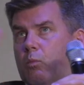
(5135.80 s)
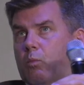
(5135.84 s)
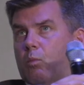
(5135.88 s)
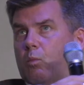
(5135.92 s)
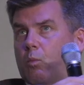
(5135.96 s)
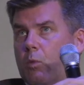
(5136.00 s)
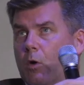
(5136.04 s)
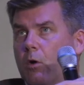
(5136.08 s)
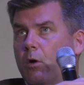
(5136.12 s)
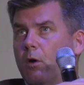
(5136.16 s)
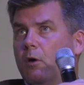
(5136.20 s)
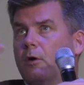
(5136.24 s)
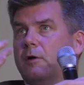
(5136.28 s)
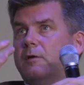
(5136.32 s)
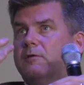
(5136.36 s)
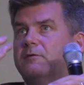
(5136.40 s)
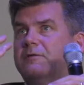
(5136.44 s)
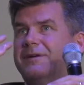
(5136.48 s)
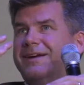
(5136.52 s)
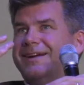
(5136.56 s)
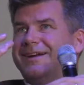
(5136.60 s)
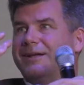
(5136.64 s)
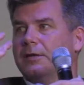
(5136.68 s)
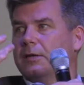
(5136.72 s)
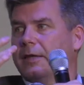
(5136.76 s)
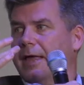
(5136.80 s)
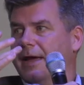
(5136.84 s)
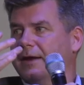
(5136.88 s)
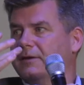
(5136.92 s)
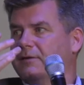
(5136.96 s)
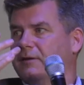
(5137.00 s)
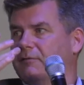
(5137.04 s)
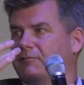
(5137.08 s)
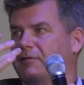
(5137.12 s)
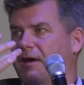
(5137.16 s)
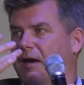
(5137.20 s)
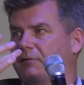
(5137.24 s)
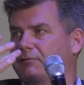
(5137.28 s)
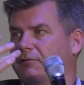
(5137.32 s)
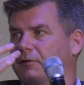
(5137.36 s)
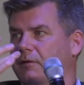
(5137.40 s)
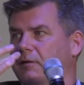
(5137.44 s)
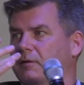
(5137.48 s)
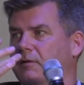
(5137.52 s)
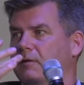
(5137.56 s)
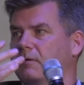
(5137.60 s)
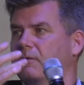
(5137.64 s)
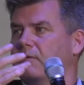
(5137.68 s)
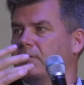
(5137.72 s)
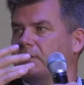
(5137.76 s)
war is a collective effort
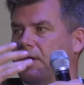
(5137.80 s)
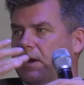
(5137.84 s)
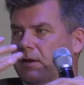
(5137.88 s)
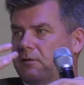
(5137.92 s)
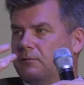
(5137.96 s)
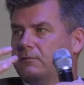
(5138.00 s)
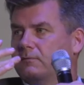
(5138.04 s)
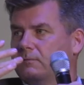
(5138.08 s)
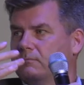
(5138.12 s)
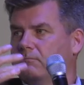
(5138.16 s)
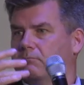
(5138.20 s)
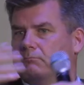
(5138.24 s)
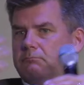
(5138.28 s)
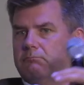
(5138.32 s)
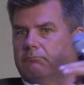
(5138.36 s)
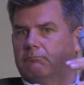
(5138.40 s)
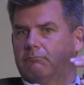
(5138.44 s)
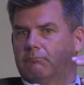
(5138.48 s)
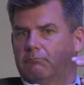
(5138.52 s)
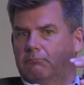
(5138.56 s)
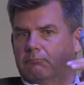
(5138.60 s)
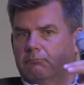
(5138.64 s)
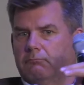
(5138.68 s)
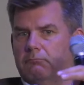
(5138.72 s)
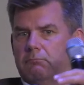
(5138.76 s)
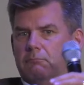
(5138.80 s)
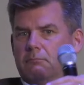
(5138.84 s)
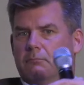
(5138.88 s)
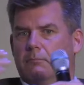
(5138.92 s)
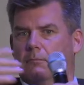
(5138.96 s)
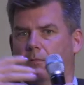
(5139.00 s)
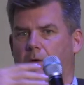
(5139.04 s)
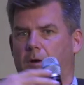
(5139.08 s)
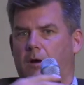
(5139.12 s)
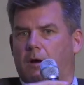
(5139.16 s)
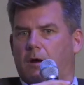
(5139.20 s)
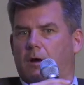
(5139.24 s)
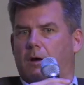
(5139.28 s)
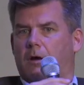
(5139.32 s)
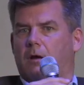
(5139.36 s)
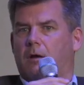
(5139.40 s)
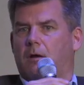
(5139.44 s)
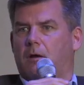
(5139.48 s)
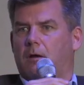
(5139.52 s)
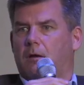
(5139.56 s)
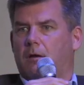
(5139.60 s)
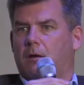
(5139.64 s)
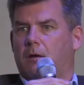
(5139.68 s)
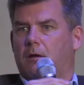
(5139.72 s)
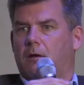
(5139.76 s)
that is,
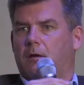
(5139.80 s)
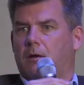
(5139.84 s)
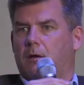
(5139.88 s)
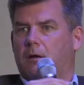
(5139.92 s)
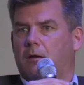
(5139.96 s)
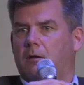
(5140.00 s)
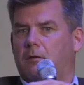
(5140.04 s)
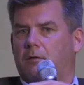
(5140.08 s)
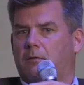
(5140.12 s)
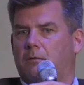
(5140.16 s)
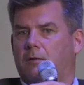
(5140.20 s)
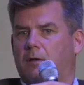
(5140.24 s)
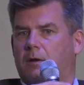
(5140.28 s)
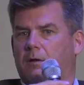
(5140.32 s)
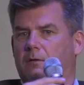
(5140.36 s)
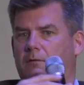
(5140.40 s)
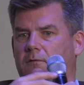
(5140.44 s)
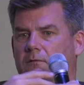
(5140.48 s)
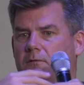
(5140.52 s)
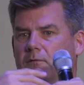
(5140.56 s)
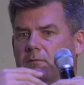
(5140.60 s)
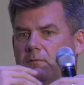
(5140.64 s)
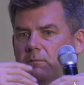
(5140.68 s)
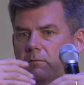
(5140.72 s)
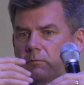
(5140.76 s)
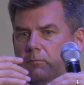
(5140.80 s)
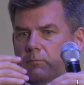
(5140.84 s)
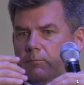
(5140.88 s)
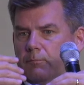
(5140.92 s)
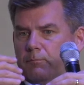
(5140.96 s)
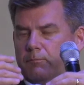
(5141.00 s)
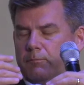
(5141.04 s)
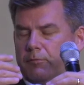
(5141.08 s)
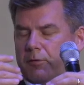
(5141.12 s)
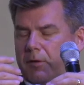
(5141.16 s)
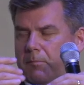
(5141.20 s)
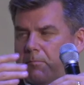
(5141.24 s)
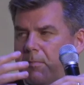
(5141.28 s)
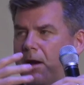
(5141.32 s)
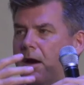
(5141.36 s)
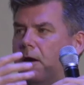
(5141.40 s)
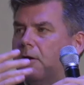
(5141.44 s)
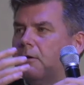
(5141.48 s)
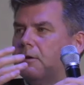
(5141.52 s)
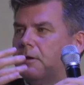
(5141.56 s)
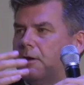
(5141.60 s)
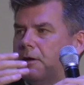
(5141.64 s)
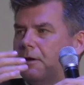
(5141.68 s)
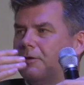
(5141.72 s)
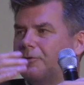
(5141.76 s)
uh, uh, that is
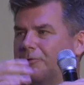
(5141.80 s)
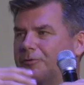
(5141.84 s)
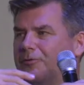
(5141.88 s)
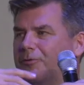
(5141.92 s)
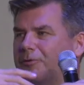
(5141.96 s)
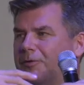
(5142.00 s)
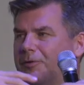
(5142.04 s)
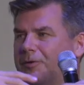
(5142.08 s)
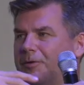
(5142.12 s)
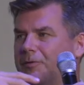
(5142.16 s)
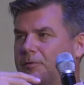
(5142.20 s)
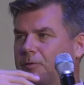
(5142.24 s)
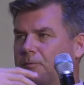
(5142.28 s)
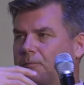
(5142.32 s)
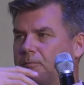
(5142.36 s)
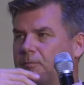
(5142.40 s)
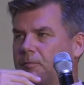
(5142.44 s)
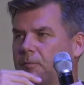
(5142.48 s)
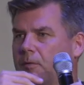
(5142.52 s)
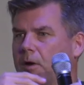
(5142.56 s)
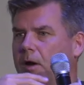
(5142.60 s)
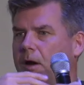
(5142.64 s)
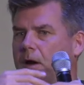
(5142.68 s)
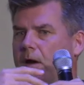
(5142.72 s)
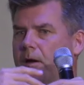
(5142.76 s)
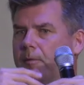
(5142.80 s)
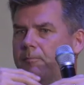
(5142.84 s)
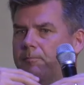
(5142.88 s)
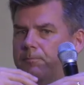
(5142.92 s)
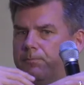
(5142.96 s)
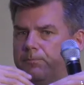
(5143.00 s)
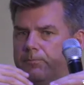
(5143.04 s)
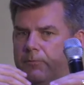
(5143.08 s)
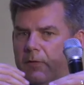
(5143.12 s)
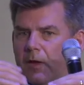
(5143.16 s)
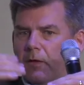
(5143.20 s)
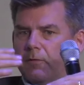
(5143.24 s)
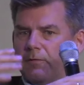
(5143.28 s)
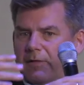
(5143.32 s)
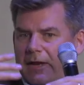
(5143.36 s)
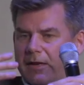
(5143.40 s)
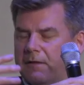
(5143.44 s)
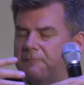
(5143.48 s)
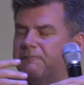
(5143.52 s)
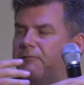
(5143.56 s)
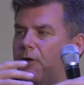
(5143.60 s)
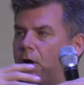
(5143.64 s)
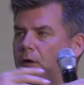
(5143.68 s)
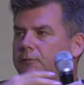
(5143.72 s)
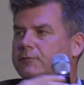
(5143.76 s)
primarily, uh, that
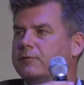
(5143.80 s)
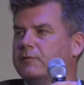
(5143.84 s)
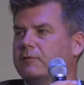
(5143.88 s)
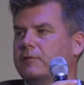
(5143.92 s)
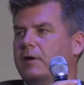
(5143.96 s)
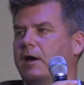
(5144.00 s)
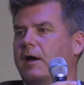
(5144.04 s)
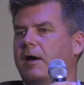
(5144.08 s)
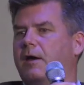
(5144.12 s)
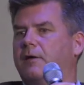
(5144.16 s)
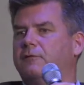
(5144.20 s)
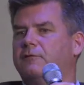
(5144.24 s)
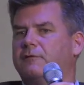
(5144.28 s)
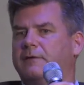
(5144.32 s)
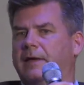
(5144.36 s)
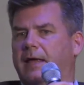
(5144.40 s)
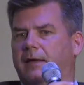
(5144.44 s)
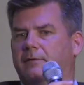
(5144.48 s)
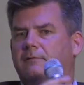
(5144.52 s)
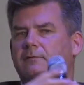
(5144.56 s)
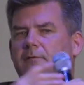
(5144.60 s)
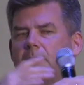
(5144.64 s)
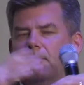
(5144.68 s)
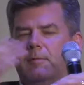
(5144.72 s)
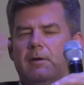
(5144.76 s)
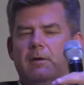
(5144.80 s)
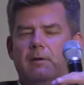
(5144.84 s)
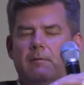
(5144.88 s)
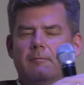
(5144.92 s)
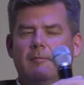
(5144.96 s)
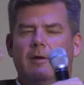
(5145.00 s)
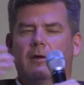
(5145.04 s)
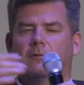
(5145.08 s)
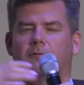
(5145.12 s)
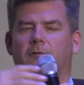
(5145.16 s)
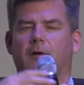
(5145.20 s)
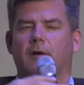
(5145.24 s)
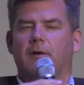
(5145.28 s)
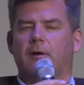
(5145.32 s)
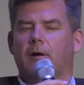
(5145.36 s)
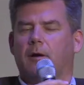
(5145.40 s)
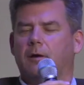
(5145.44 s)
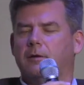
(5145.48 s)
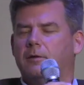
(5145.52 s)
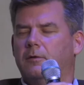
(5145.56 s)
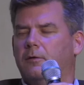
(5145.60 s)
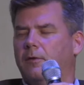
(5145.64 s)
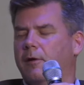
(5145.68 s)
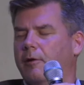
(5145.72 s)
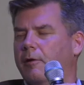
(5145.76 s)
involves uh, states. I mean, I'm not trying to
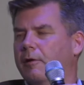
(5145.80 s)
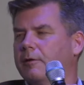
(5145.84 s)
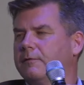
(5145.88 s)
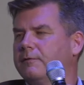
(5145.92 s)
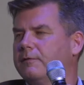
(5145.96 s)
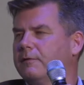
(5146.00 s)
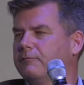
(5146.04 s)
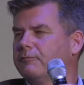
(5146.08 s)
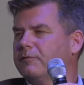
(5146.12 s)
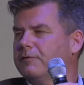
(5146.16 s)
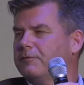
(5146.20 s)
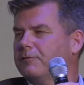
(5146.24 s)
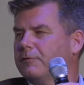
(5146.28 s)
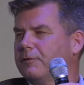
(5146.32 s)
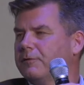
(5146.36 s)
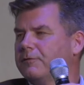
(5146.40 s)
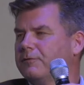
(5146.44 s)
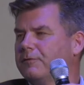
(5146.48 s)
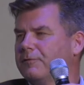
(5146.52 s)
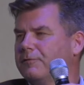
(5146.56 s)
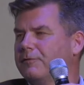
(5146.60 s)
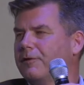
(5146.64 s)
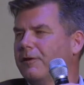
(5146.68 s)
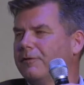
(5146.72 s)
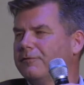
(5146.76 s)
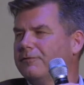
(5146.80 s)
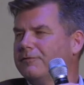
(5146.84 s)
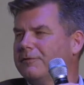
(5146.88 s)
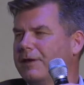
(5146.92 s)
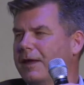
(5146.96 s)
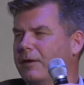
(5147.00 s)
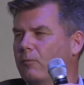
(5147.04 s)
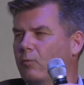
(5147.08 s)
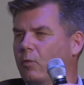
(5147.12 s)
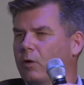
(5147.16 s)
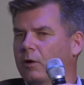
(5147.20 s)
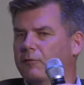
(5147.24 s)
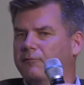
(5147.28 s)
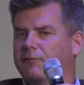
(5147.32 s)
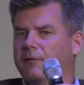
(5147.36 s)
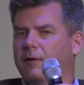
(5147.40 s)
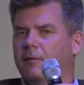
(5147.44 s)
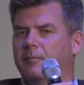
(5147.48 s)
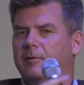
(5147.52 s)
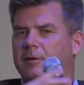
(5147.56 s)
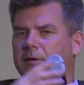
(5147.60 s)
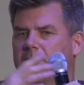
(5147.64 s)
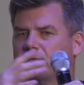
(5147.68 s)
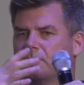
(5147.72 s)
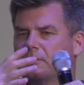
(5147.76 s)
argue there are not different sorts of non-state warfare,
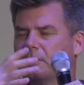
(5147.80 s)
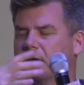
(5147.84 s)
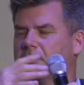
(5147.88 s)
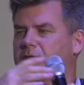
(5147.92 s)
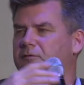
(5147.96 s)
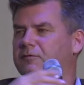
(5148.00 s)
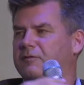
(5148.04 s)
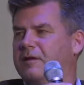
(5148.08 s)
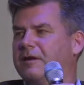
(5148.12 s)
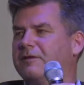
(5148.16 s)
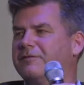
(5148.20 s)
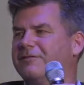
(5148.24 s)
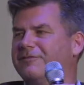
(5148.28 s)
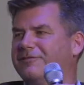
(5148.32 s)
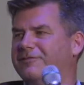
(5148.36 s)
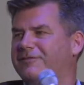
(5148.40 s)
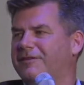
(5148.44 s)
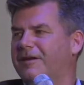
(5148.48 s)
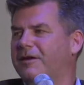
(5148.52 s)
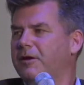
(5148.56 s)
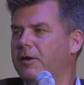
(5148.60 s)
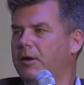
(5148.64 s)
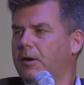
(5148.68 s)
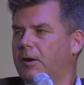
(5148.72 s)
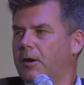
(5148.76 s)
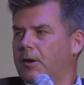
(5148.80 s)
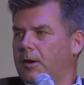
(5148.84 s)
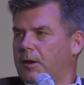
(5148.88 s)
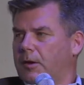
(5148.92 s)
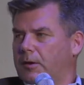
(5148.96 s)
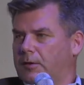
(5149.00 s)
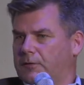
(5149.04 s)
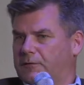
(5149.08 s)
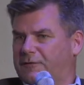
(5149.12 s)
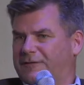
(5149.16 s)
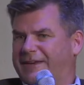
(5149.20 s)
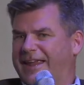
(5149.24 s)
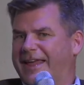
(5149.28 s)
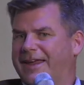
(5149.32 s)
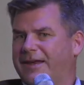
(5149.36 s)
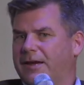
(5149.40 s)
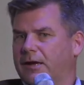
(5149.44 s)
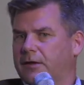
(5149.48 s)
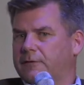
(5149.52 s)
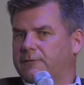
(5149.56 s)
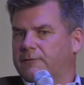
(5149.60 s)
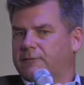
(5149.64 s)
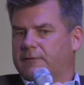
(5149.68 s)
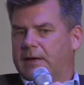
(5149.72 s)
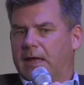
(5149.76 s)
mm-hmm. but let's stick, stick st- state
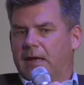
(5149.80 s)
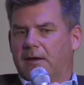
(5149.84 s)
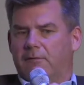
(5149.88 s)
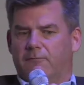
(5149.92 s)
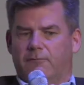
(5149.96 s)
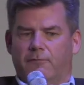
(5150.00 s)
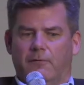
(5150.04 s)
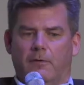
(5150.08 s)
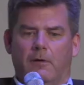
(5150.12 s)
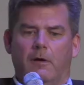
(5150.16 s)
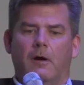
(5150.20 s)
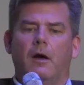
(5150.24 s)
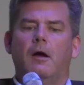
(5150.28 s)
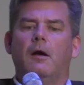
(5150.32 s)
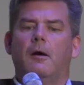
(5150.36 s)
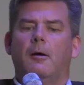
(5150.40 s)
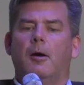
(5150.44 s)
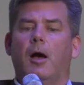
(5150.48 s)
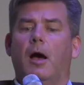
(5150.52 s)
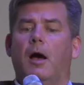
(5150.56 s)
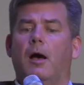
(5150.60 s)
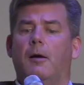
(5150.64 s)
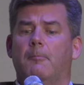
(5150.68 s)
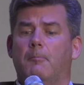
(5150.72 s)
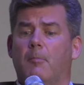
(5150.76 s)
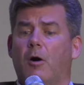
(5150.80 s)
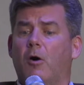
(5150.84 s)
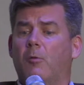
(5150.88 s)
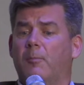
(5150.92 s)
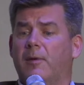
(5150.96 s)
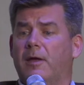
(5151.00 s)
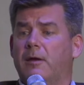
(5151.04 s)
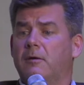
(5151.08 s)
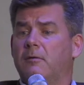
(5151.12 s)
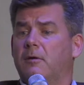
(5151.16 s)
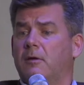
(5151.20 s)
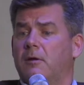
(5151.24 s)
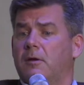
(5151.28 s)
on state for the uh, moment.